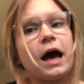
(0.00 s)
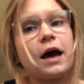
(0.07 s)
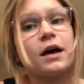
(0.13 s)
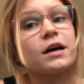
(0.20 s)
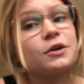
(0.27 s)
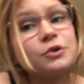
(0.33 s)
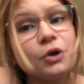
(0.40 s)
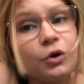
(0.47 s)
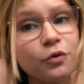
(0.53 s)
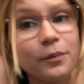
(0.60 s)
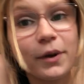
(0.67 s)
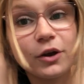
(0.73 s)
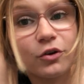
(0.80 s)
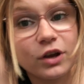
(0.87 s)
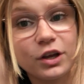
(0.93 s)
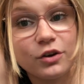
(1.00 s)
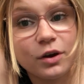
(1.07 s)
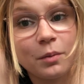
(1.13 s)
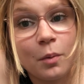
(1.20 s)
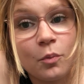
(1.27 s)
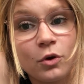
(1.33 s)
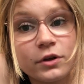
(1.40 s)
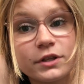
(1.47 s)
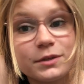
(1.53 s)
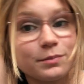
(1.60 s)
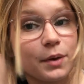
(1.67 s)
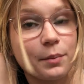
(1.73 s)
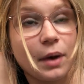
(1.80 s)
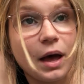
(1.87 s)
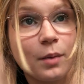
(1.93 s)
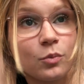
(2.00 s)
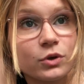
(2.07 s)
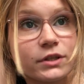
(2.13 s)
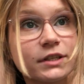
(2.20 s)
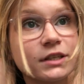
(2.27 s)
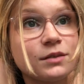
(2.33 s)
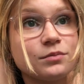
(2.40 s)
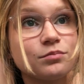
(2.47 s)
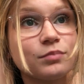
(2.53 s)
I don't know if my great-grandma was, my mom wasn't.